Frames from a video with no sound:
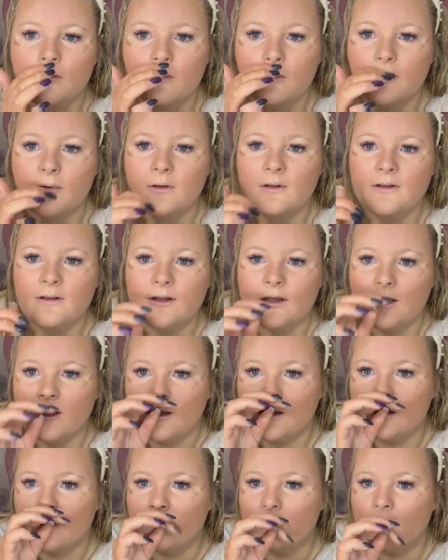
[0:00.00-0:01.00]

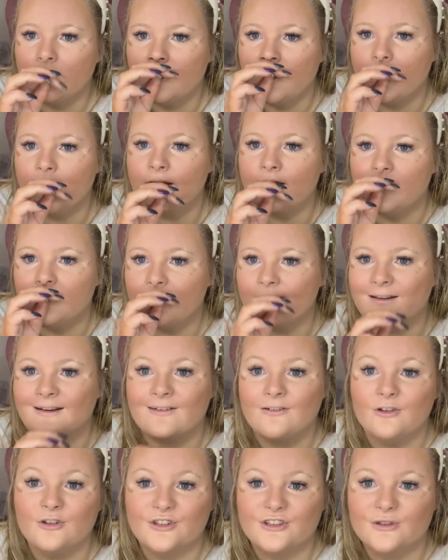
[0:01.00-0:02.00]
See, I feel like it looks like I've
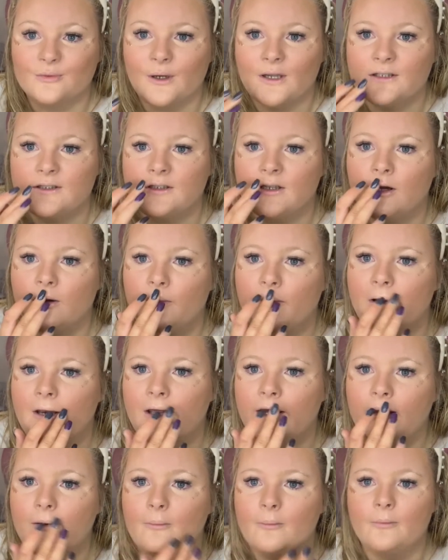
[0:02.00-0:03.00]
got a sweaty upper
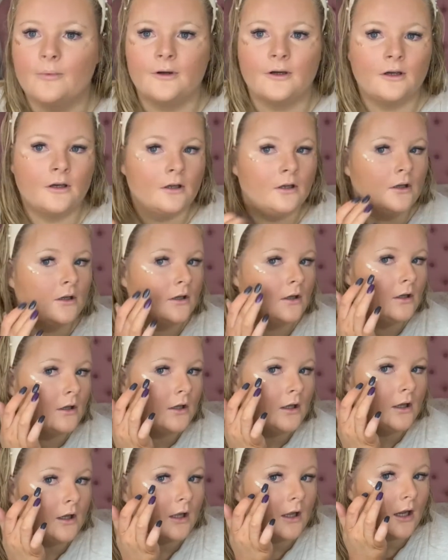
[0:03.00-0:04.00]
lip.
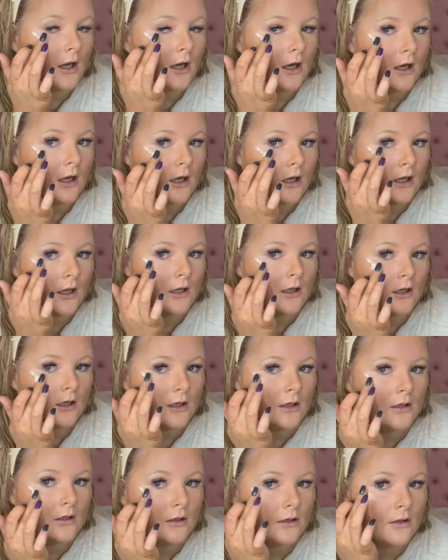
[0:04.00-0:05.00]

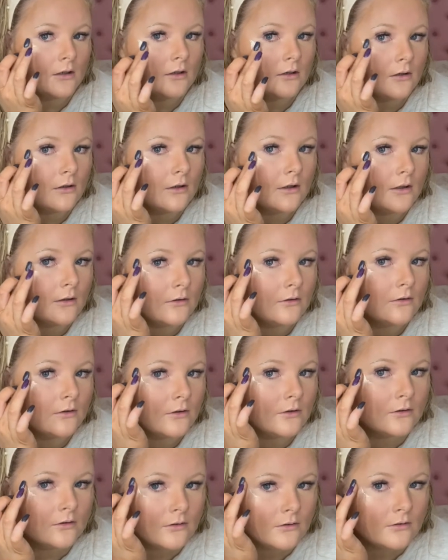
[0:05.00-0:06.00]
And then
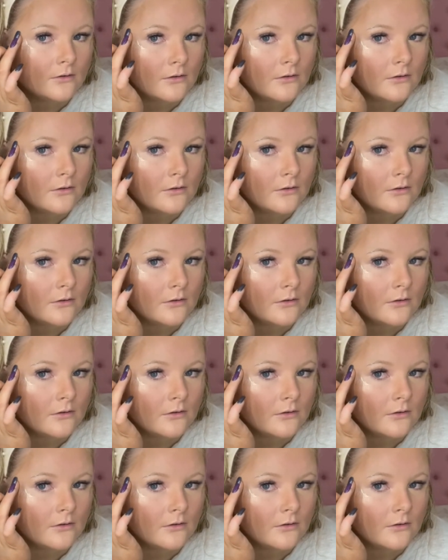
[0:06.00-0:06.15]
just